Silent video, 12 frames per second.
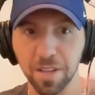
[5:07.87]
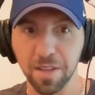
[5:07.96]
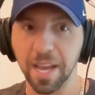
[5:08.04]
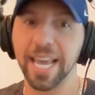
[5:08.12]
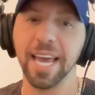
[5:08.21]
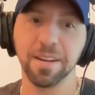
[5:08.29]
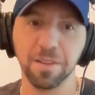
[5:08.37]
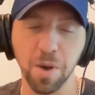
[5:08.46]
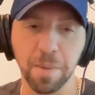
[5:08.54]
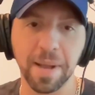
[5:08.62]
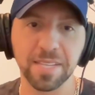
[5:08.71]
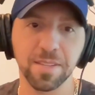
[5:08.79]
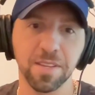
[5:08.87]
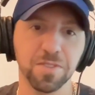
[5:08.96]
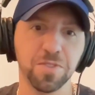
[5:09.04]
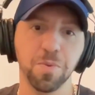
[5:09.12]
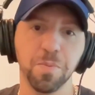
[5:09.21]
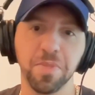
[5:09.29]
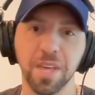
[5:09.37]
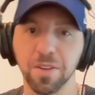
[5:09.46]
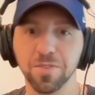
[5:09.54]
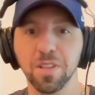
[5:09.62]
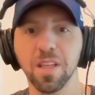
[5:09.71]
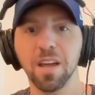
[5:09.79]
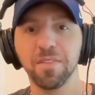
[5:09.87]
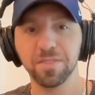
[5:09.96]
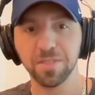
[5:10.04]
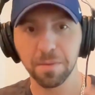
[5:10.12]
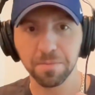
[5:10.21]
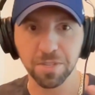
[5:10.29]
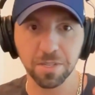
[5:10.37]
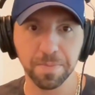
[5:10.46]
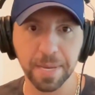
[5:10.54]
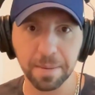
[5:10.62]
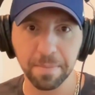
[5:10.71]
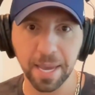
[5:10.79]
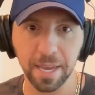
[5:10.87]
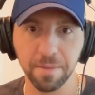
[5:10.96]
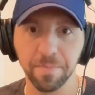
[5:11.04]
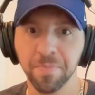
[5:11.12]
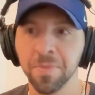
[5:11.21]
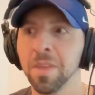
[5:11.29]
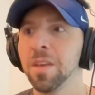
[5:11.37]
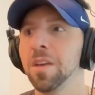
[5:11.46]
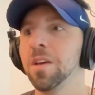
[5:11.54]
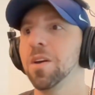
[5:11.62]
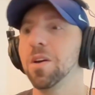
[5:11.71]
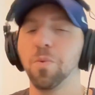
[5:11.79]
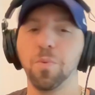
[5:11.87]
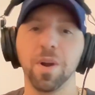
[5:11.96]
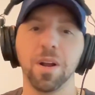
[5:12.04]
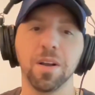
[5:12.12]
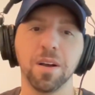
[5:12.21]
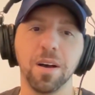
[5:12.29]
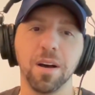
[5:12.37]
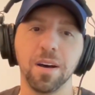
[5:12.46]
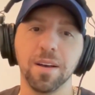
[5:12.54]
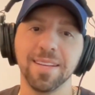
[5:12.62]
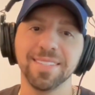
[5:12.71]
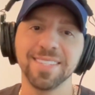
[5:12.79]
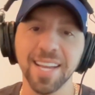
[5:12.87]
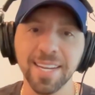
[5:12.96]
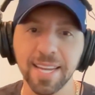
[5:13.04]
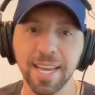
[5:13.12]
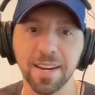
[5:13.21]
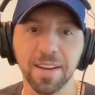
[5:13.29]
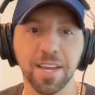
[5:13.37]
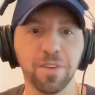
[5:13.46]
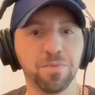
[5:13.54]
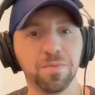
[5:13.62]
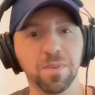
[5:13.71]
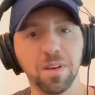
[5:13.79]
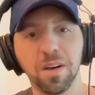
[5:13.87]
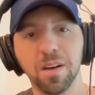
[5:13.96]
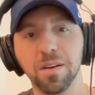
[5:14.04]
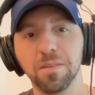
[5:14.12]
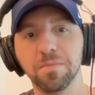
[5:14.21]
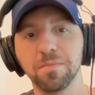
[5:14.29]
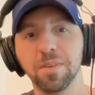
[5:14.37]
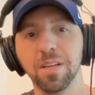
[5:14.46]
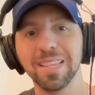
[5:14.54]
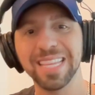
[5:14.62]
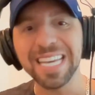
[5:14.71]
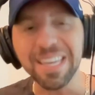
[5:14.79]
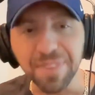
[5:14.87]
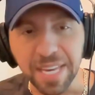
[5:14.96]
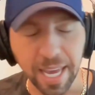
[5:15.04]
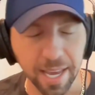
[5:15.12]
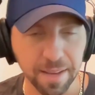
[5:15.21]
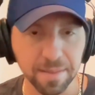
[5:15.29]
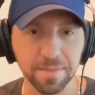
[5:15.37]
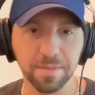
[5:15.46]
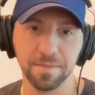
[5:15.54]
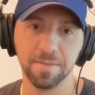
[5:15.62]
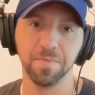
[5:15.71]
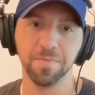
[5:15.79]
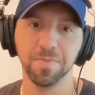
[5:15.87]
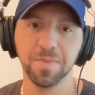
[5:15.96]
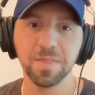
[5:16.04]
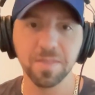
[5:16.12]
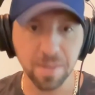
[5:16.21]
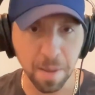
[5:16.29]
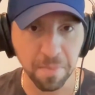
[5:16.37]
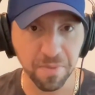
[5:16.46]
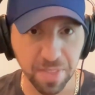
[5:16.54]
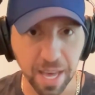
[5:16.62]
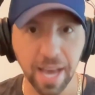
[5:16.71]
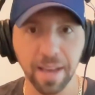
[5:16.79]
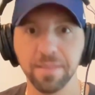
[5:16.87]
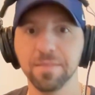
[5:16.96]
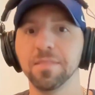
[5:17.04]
again, going back to the assumed thing, there's a lot of assumptions being made where intent data can alleviate some of that